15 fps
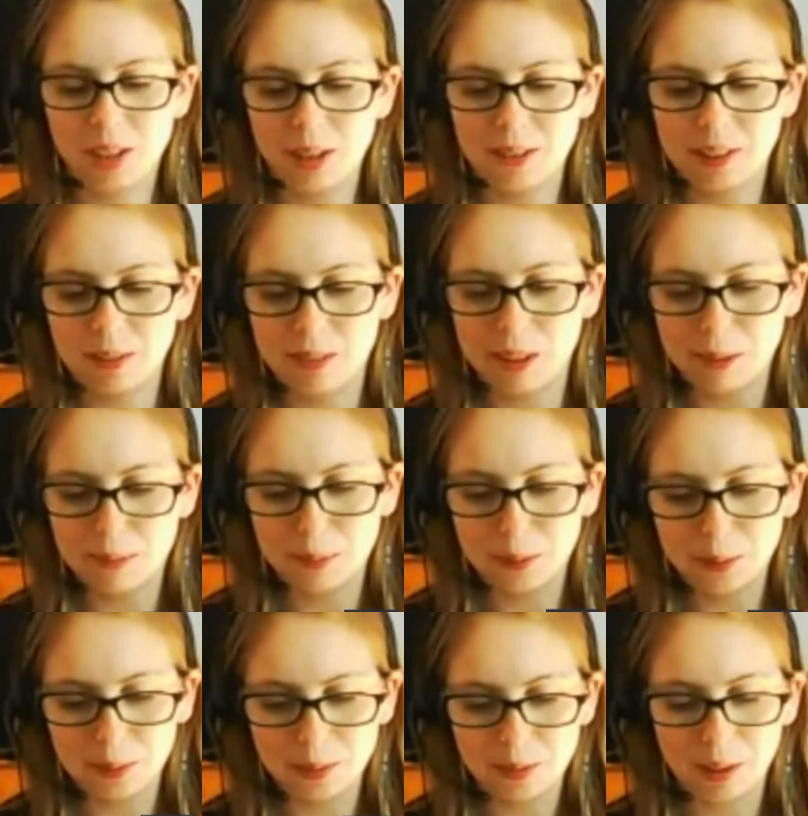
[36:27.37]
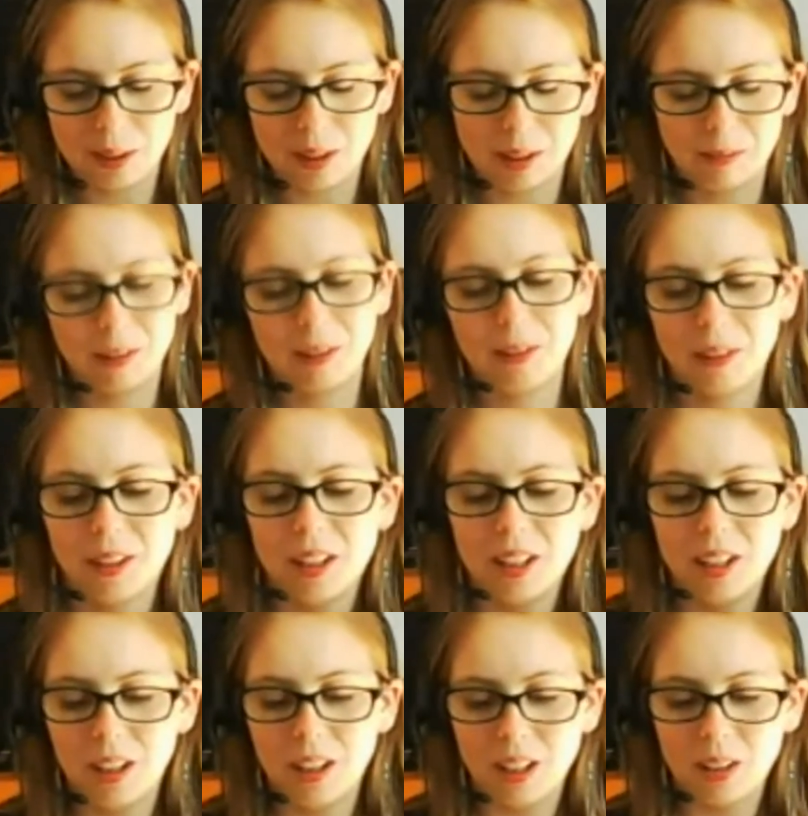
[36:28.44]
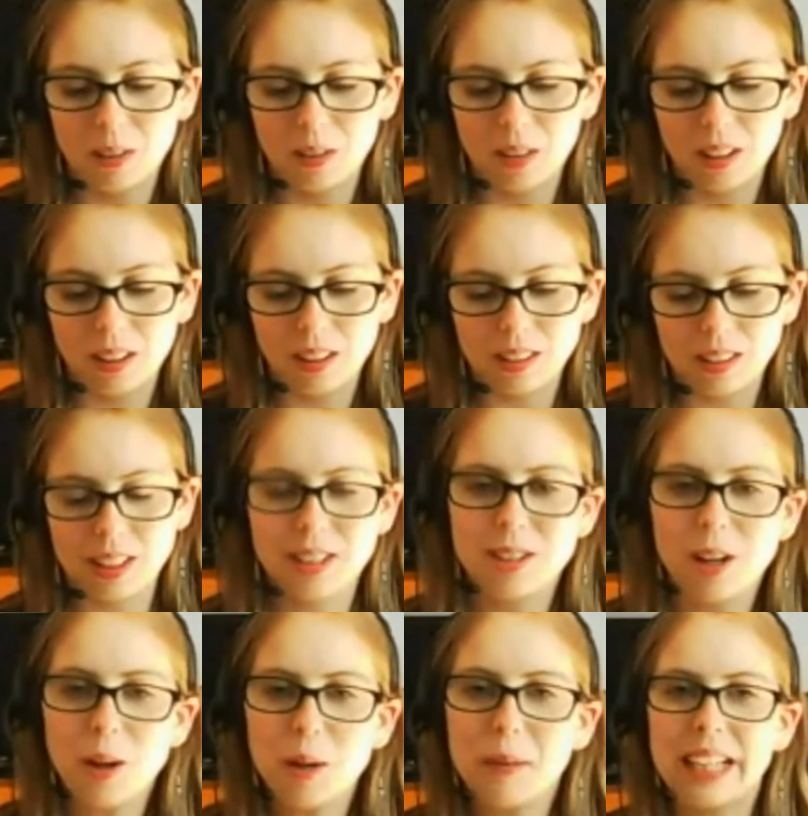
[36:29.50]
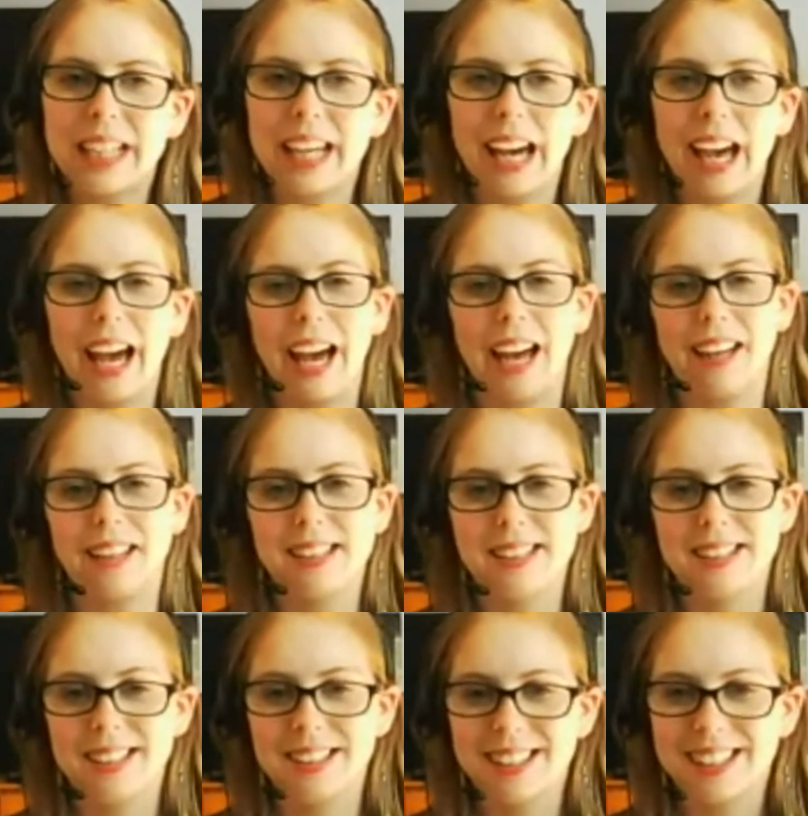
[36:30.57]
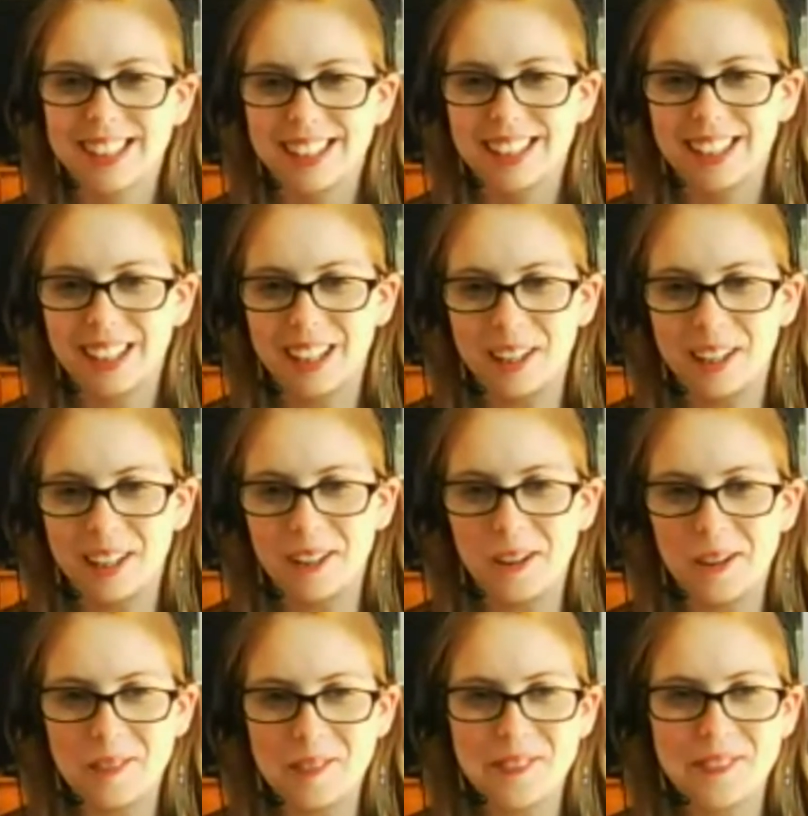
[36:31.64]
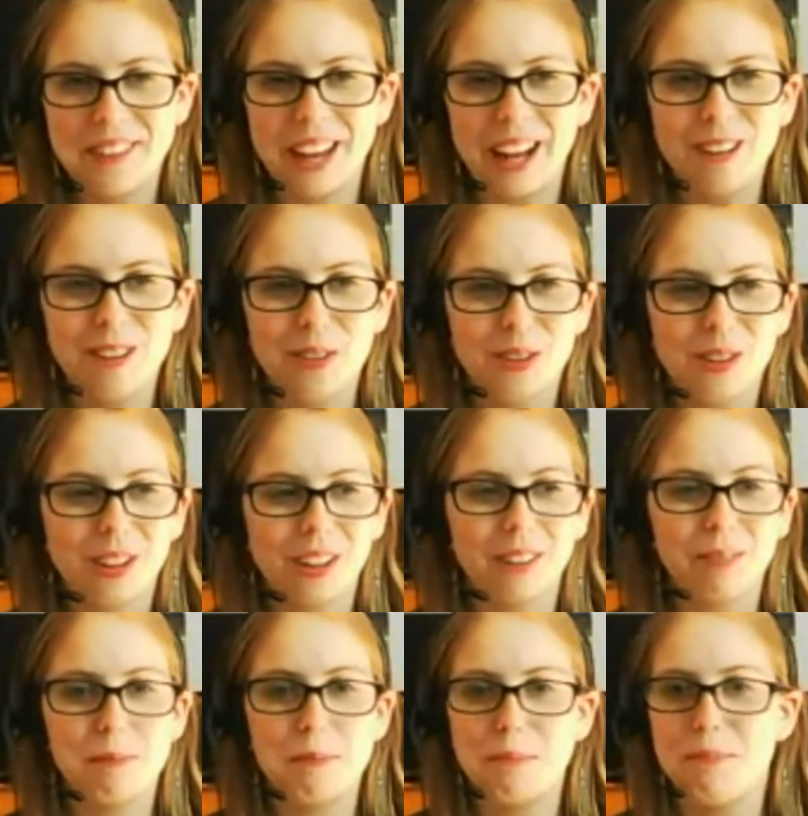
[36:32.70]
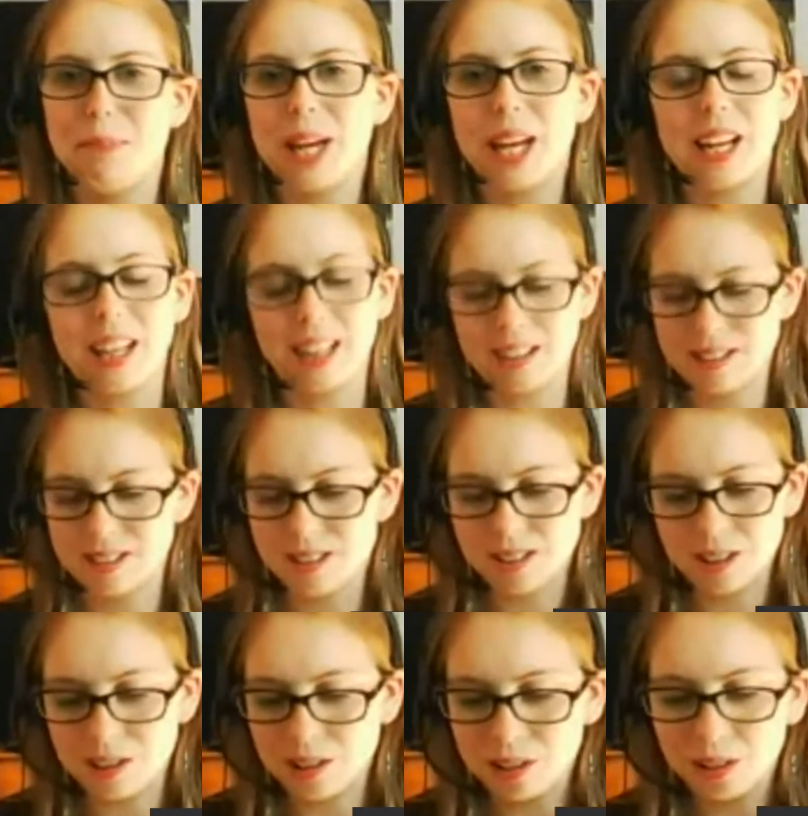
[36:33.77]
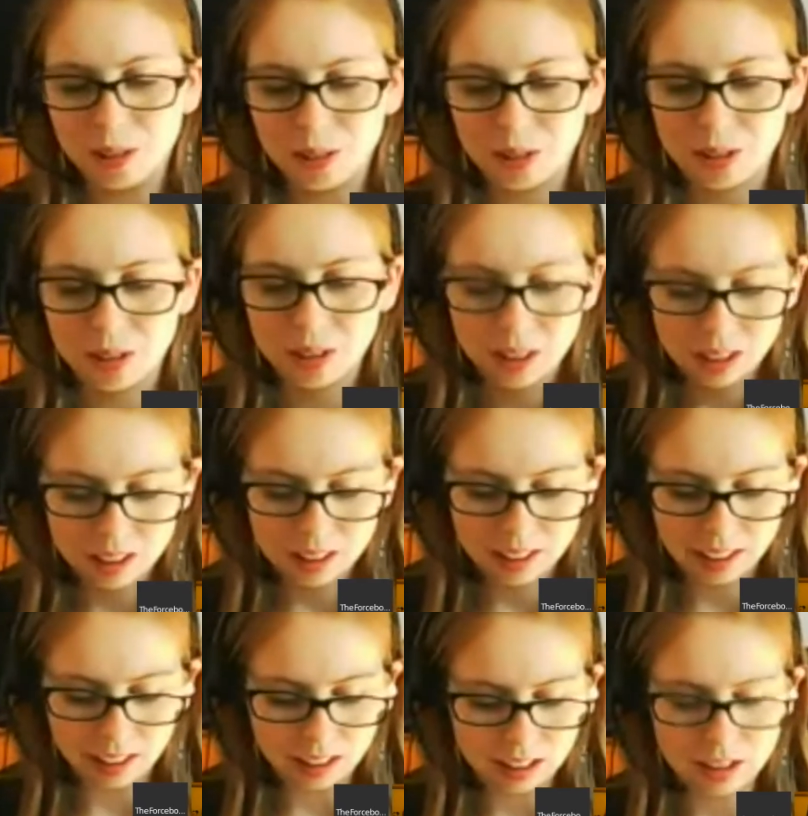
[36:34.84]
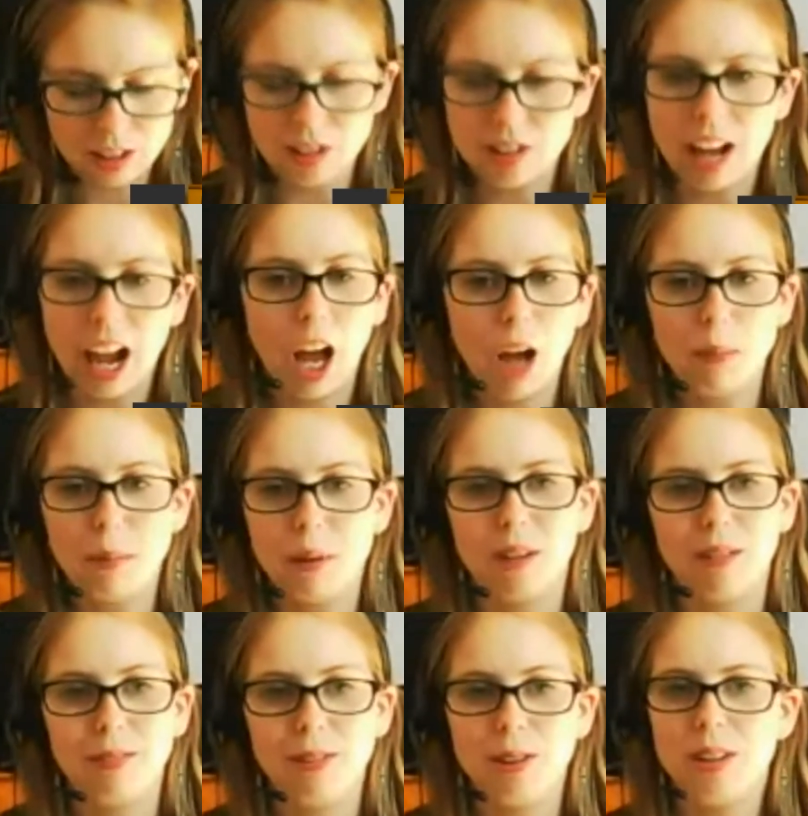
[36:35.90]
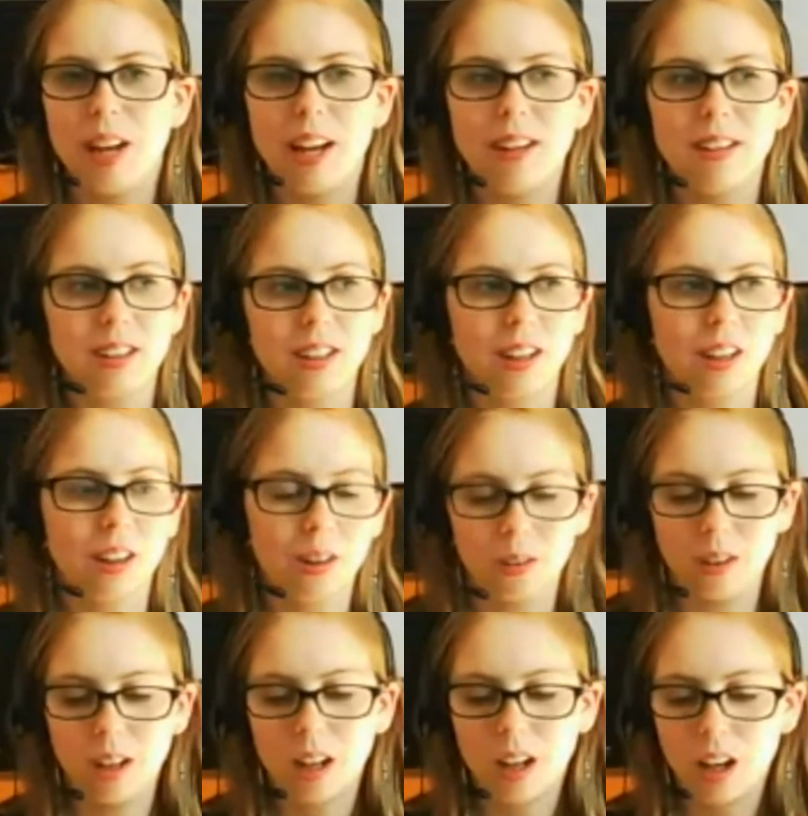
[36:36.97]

We talked about Rebels. Okay, well, let's talk about the cast. That's the biggest news that just happened a few days ago.